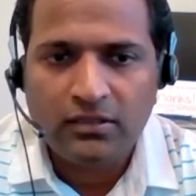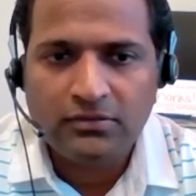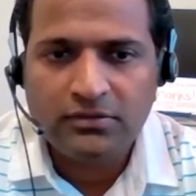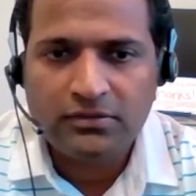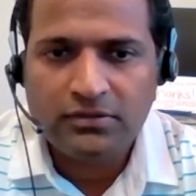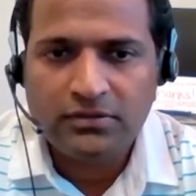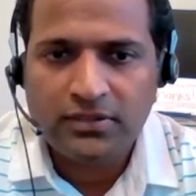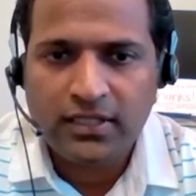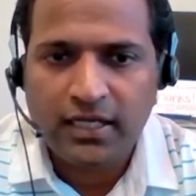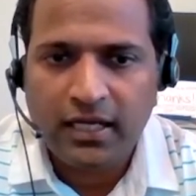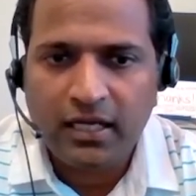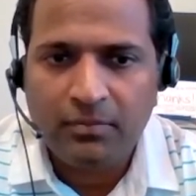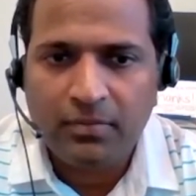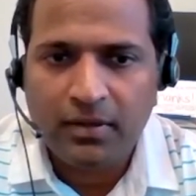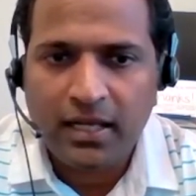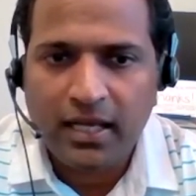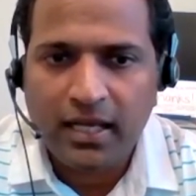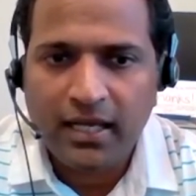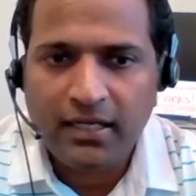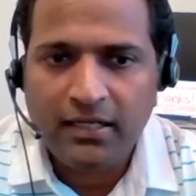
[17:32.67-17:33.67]
say
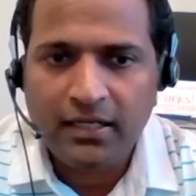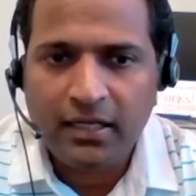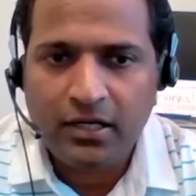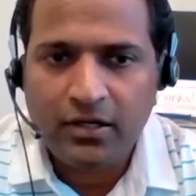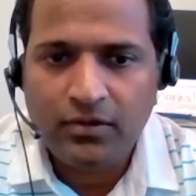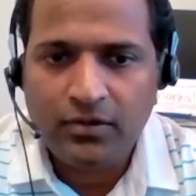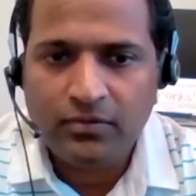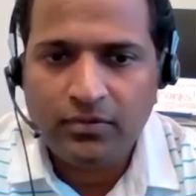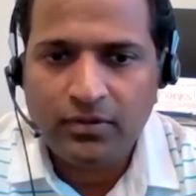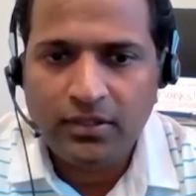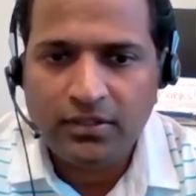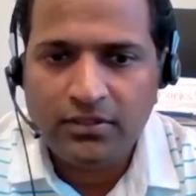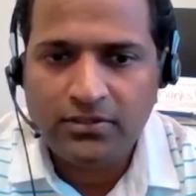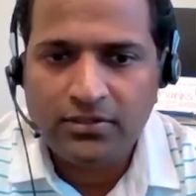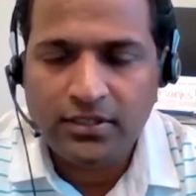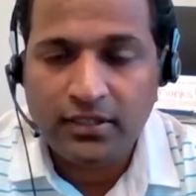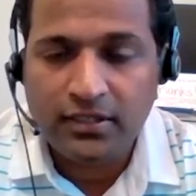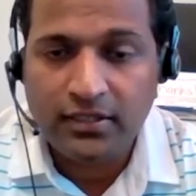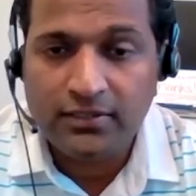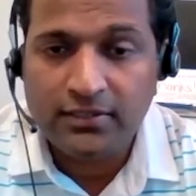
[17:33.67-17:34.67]
apply. Now it's
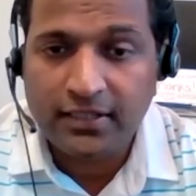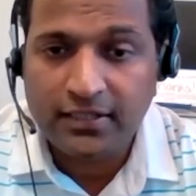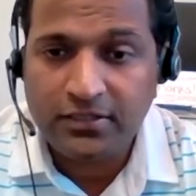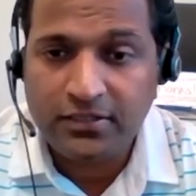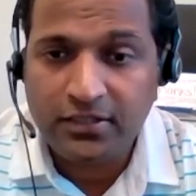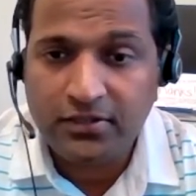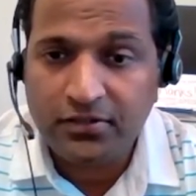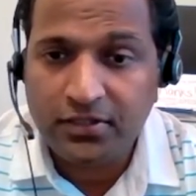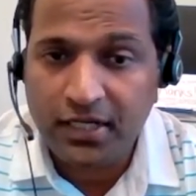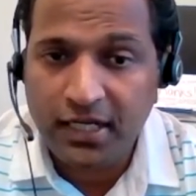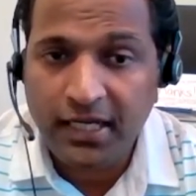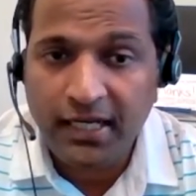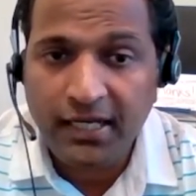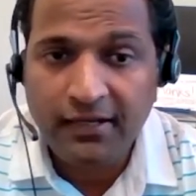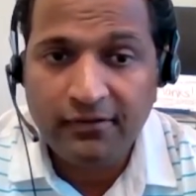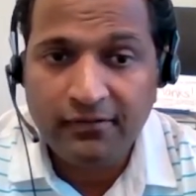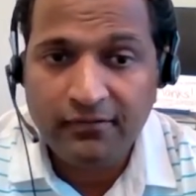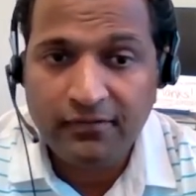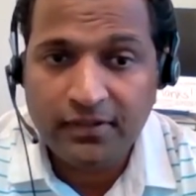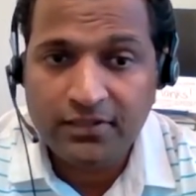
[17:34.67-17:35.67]
still 63,
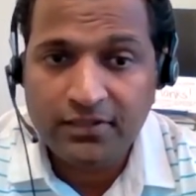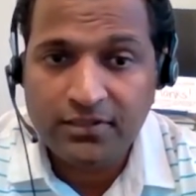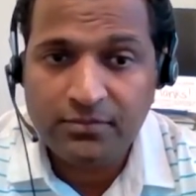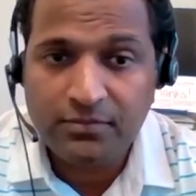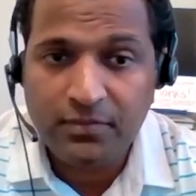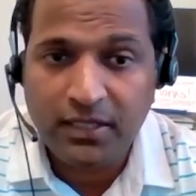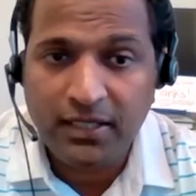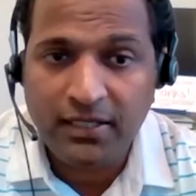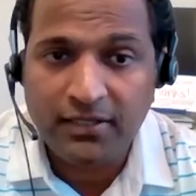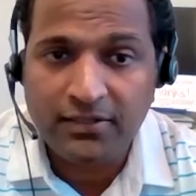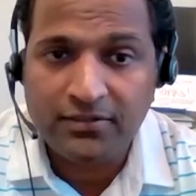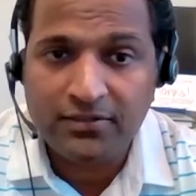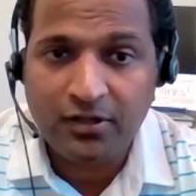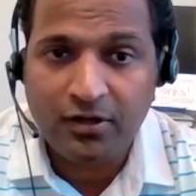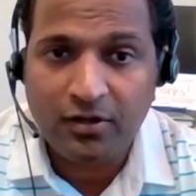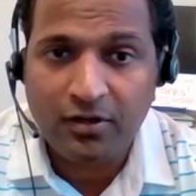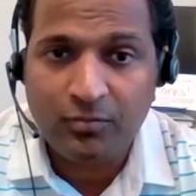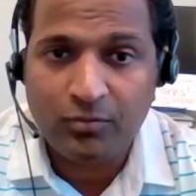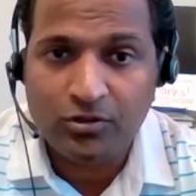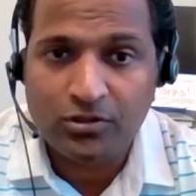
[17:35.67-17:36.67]
which means
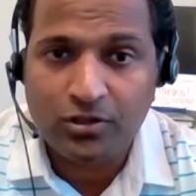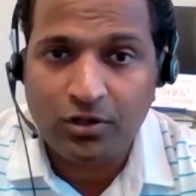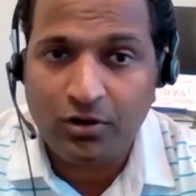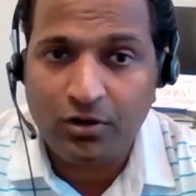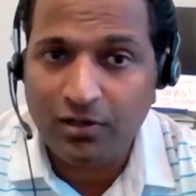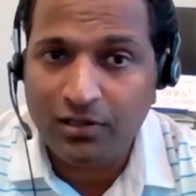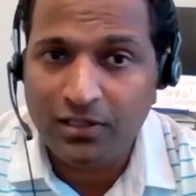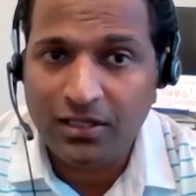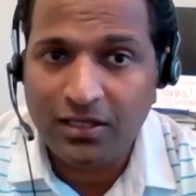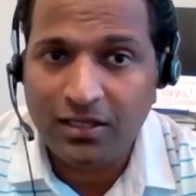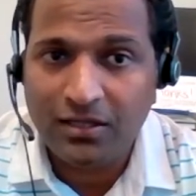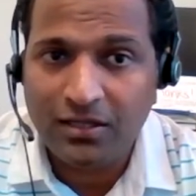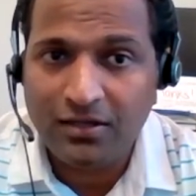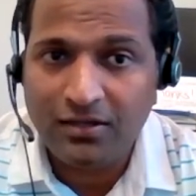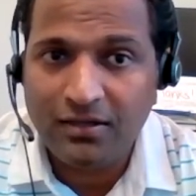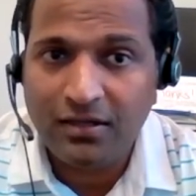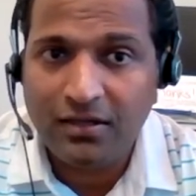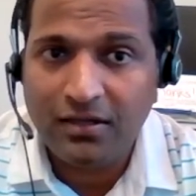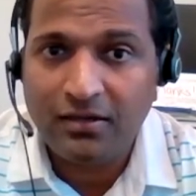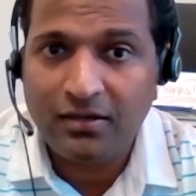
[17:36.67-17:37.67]
almost all the
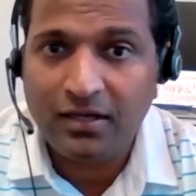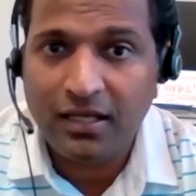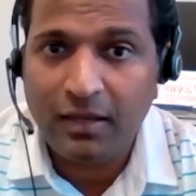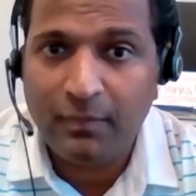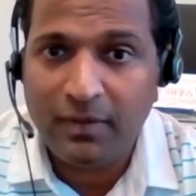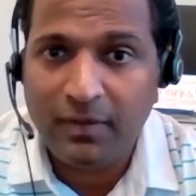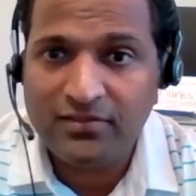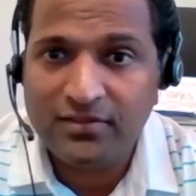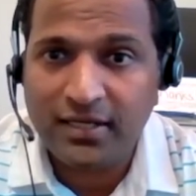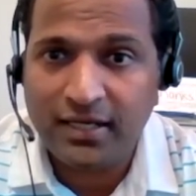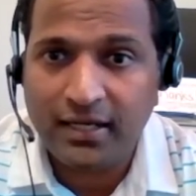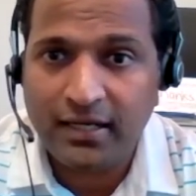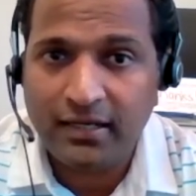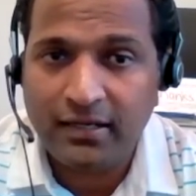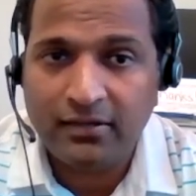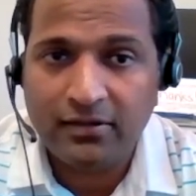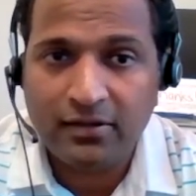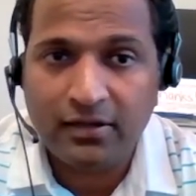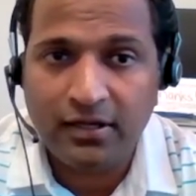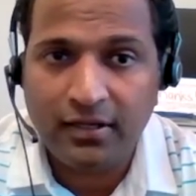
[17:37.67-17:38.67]
MSA
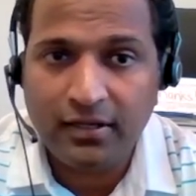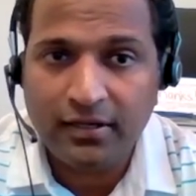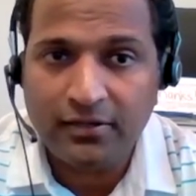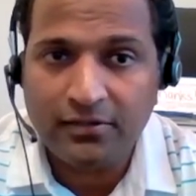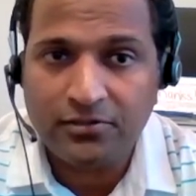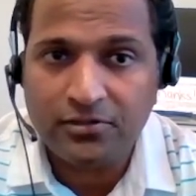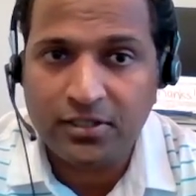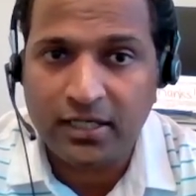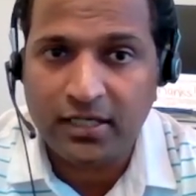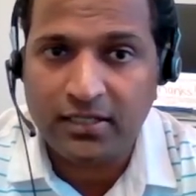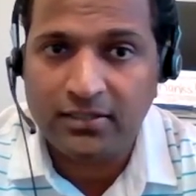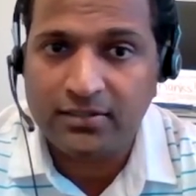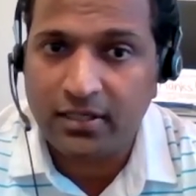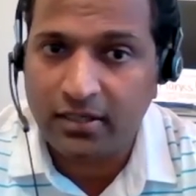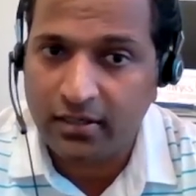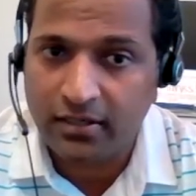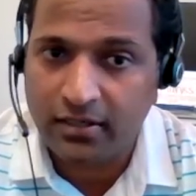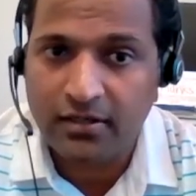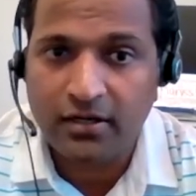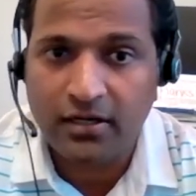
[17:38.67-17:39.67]
clinical trials
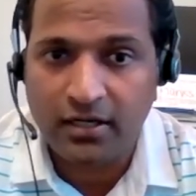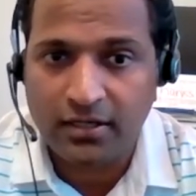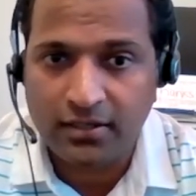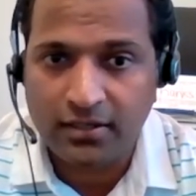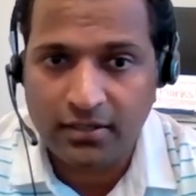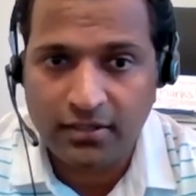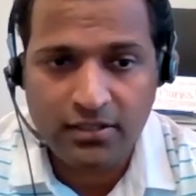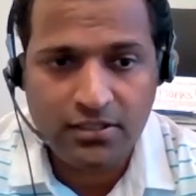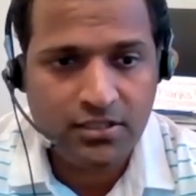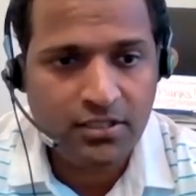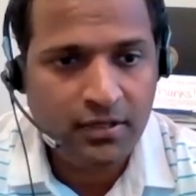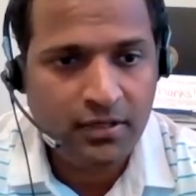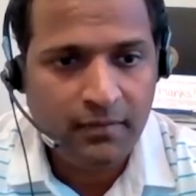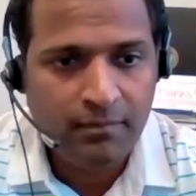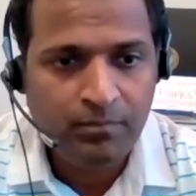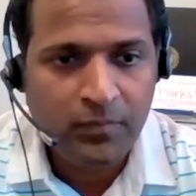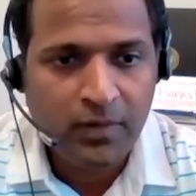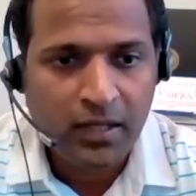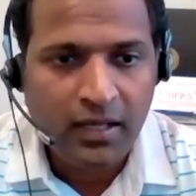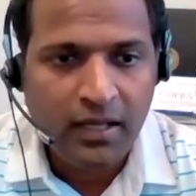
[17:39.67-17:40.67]
are adult.
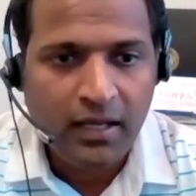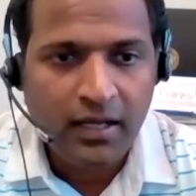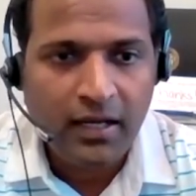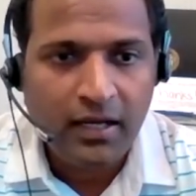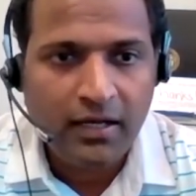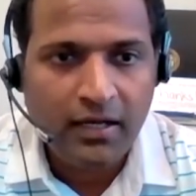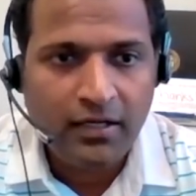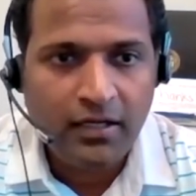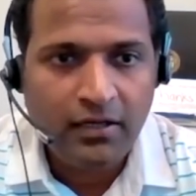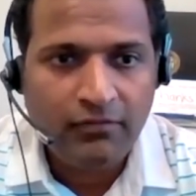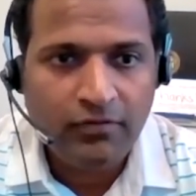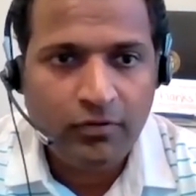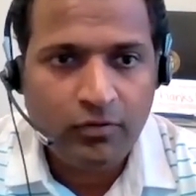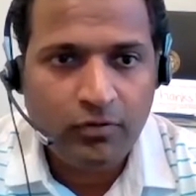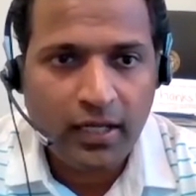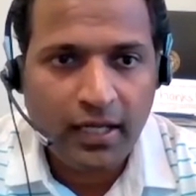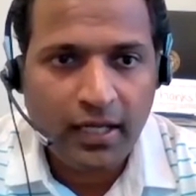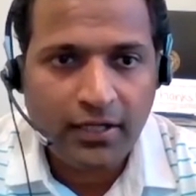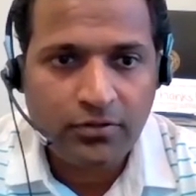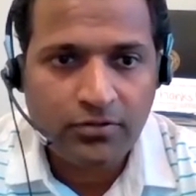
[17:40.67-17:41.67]
And if you
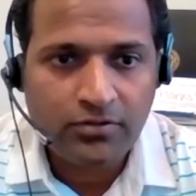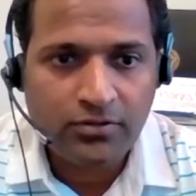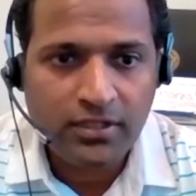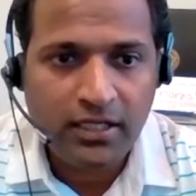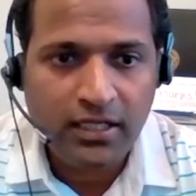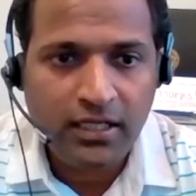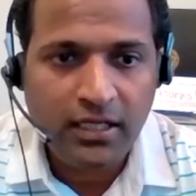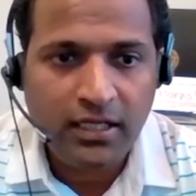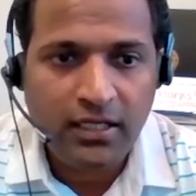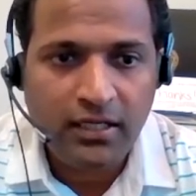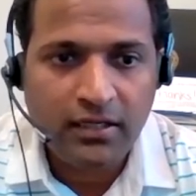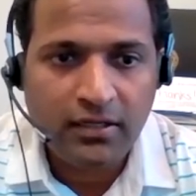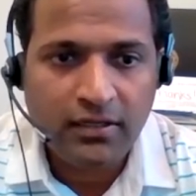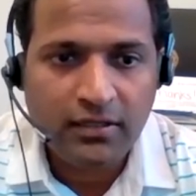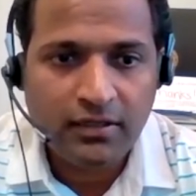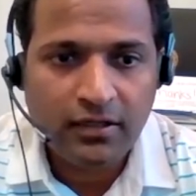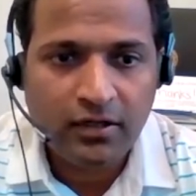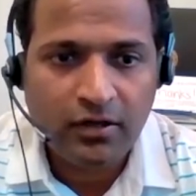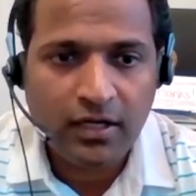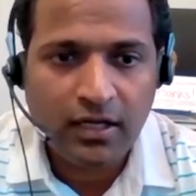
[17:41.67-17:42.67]
like to see
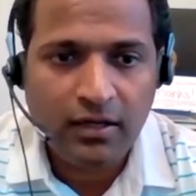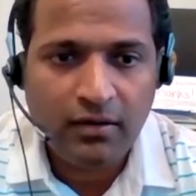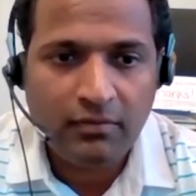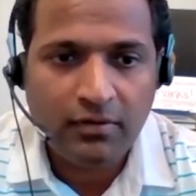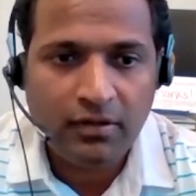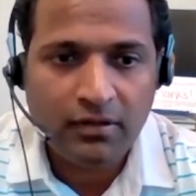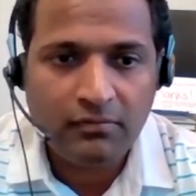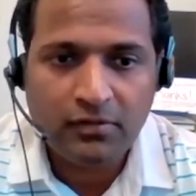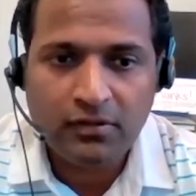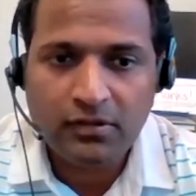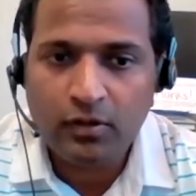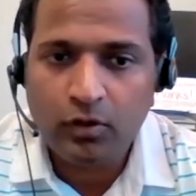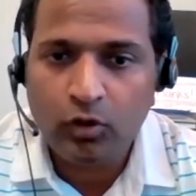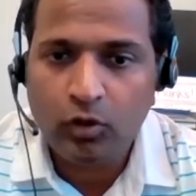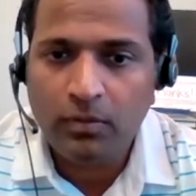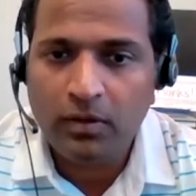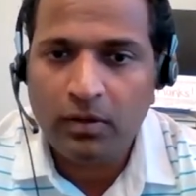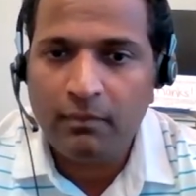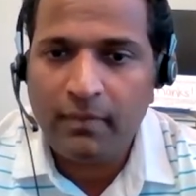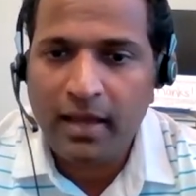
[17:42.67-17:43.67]
on a
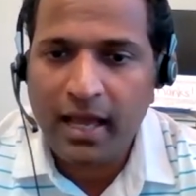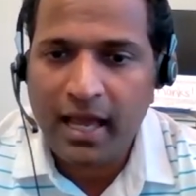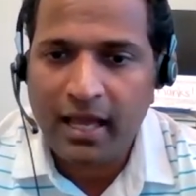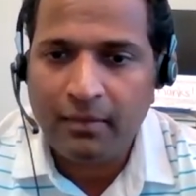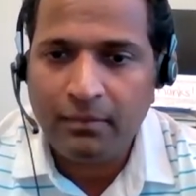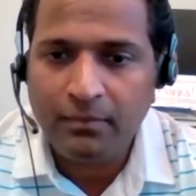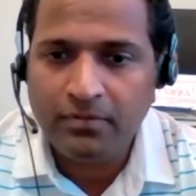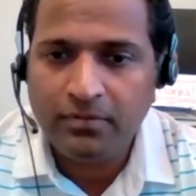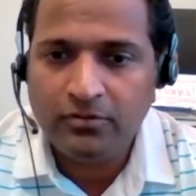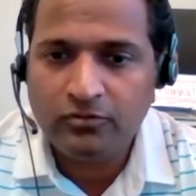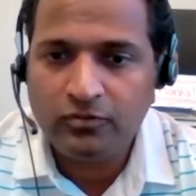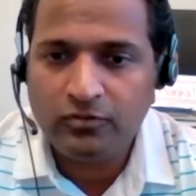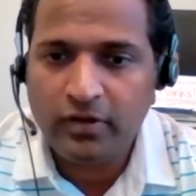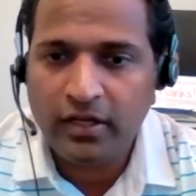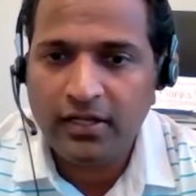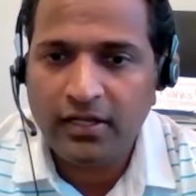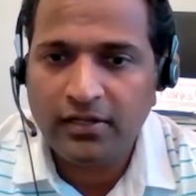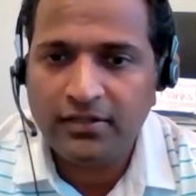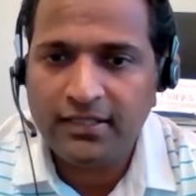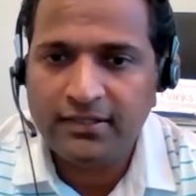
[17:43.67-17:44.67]
global map
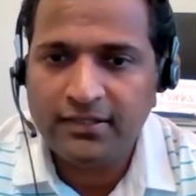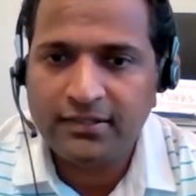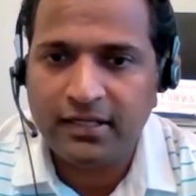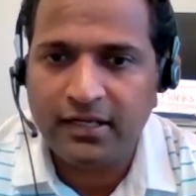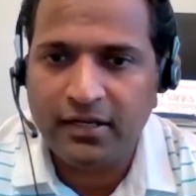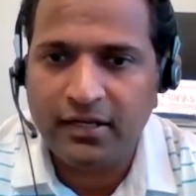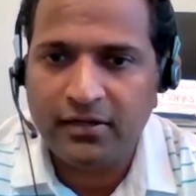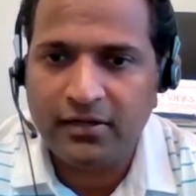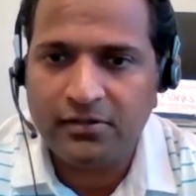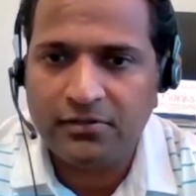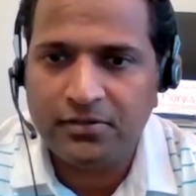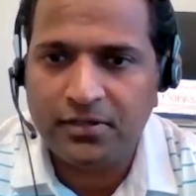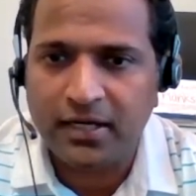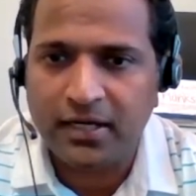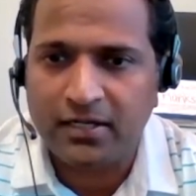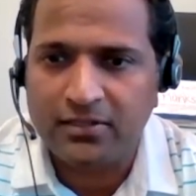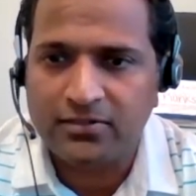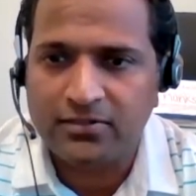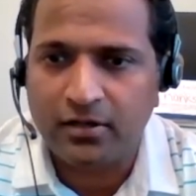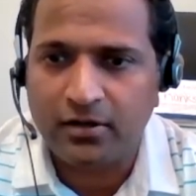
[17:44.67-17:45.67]
where these clinical
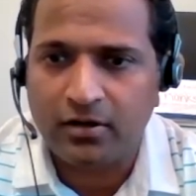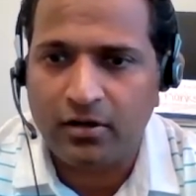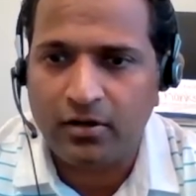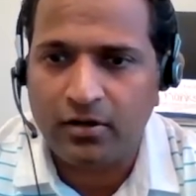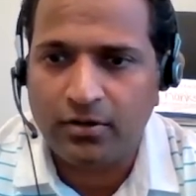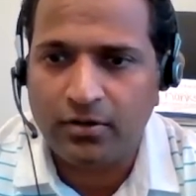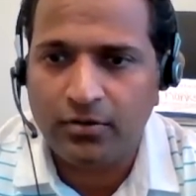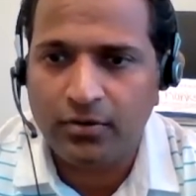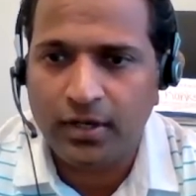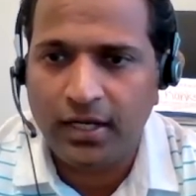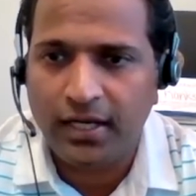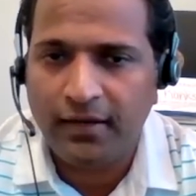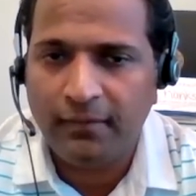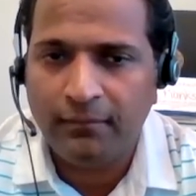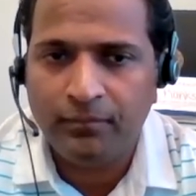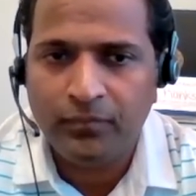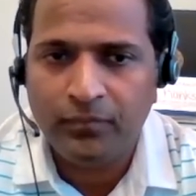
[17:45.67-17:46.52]
trials are ongoing,